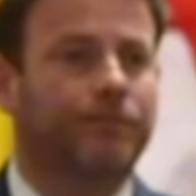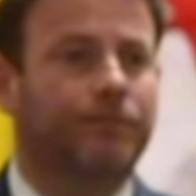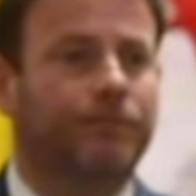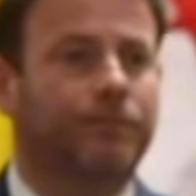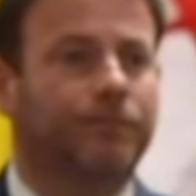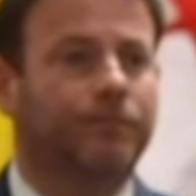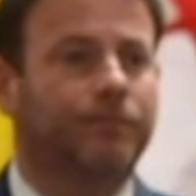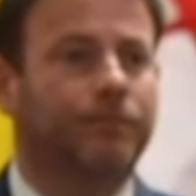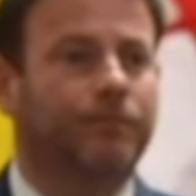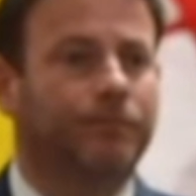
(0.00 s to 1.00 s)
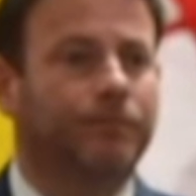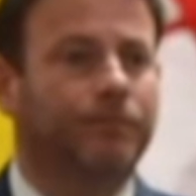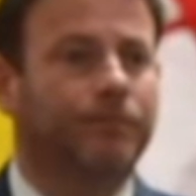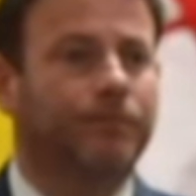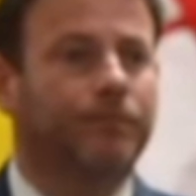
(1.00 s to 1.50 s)

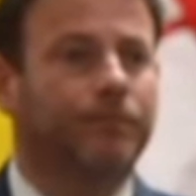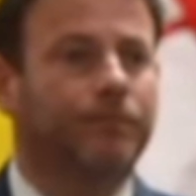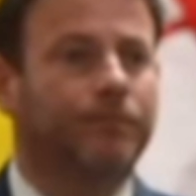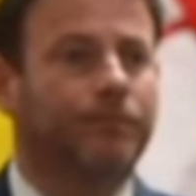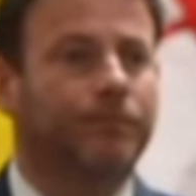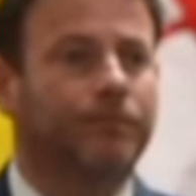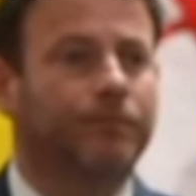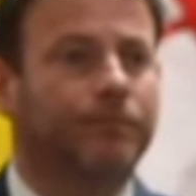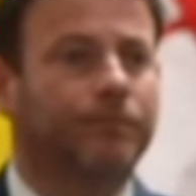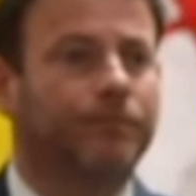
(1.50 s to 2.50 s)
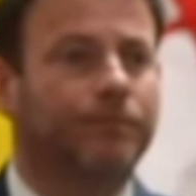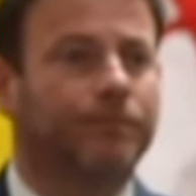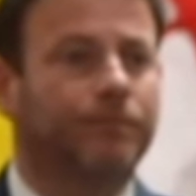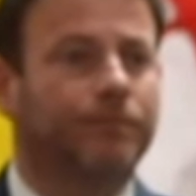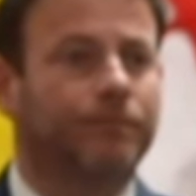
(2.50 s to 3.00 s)

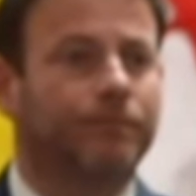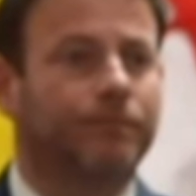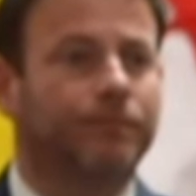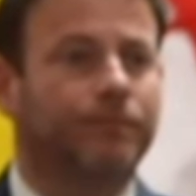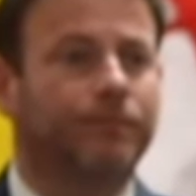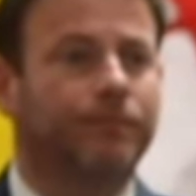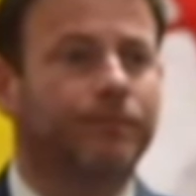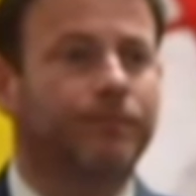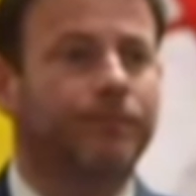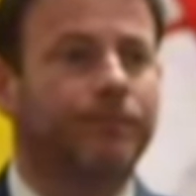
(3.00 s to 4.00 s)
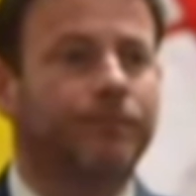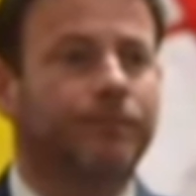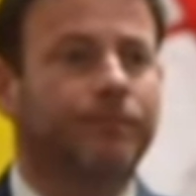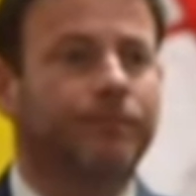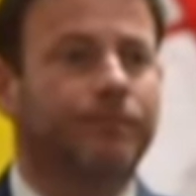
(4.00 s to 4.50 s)

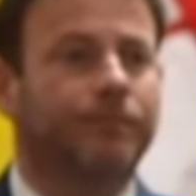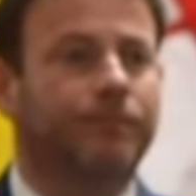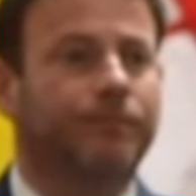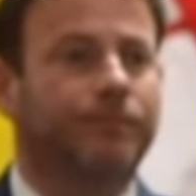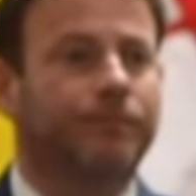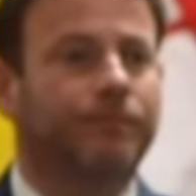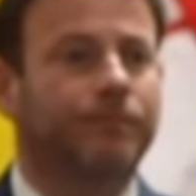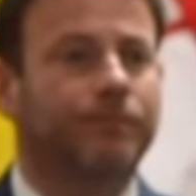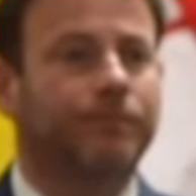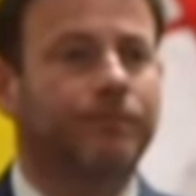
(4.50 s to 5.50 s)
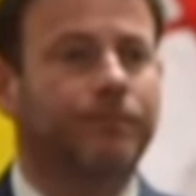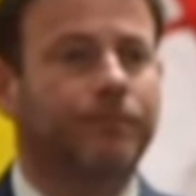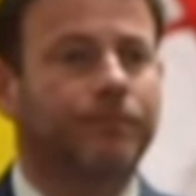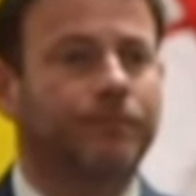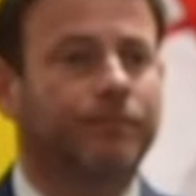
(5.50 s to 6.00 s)

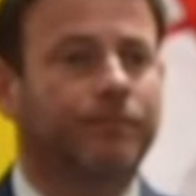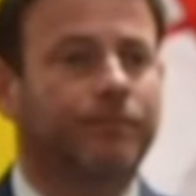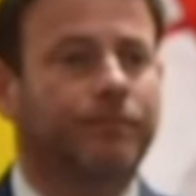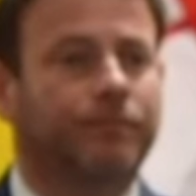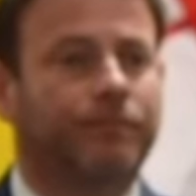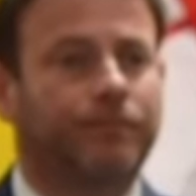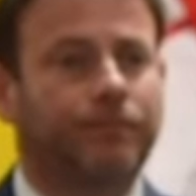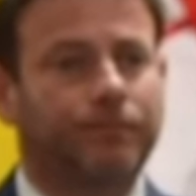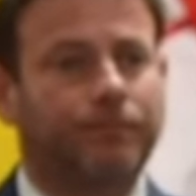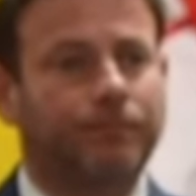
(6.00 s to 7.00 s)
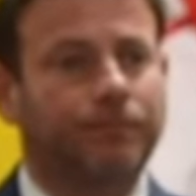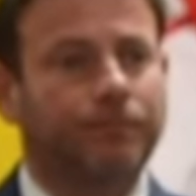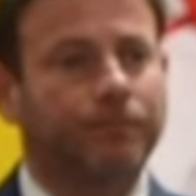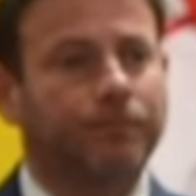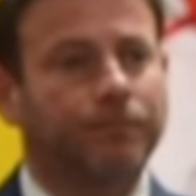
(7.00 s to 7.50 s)

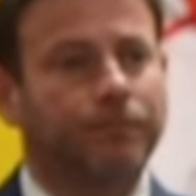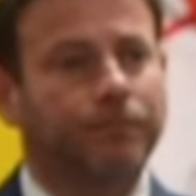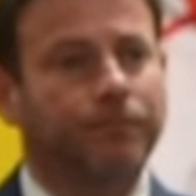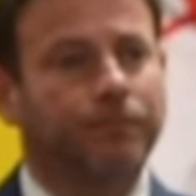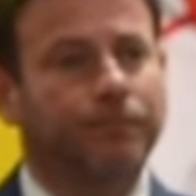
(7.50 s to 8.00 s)
This person isn't speaking.